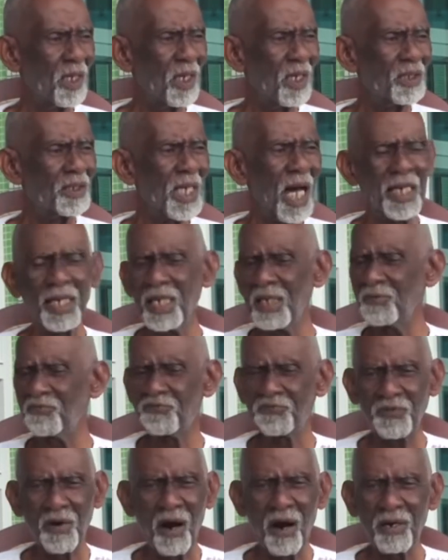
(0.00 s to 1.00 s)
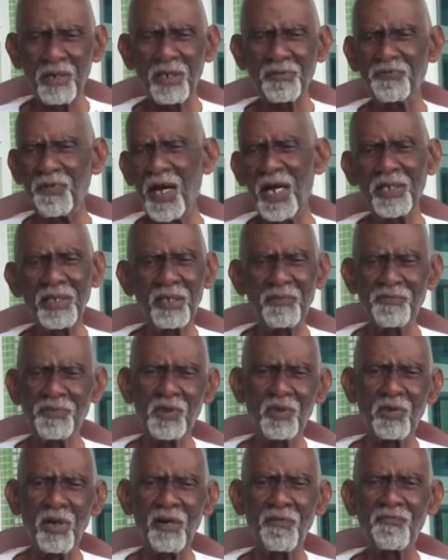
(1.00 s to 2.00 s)
That little frog, if any of
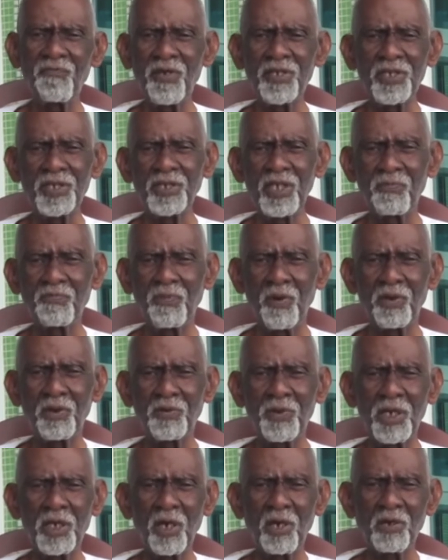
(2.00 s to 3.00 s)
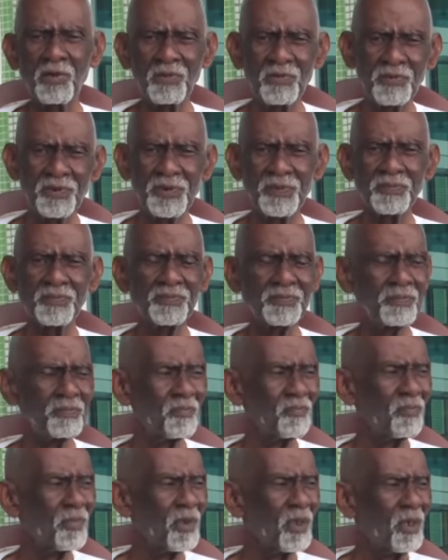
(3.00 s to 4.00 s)
you have visited Puerto Rico,
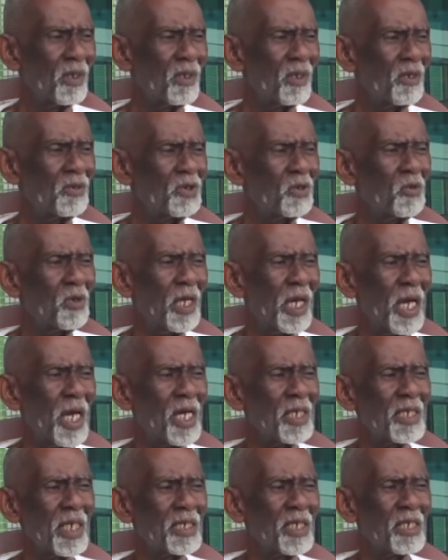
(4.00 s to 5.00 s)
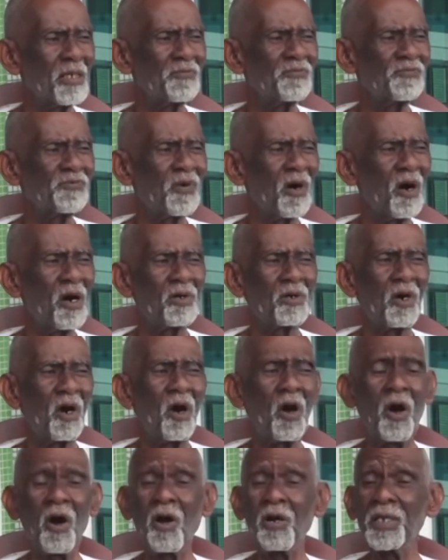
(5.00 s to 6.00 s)
you will hear that little frog
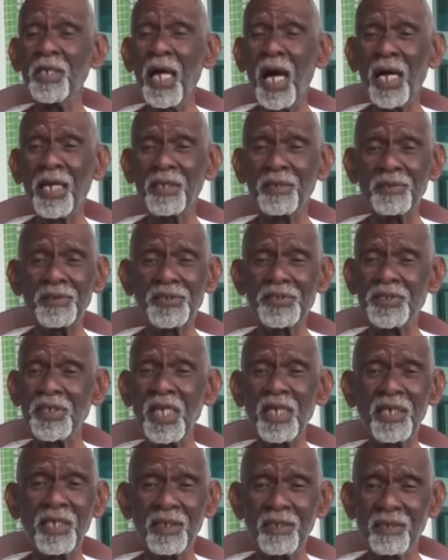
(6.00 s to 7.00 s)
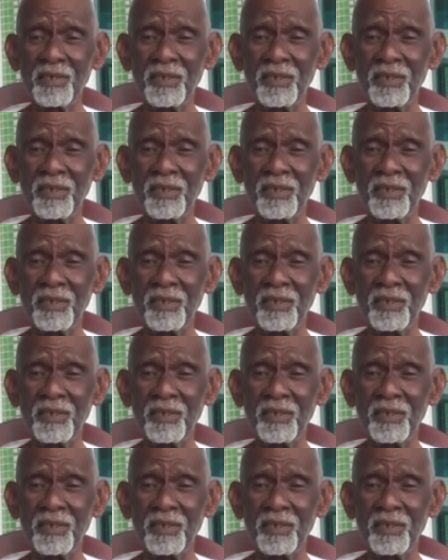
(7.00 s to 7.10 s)
all night singing,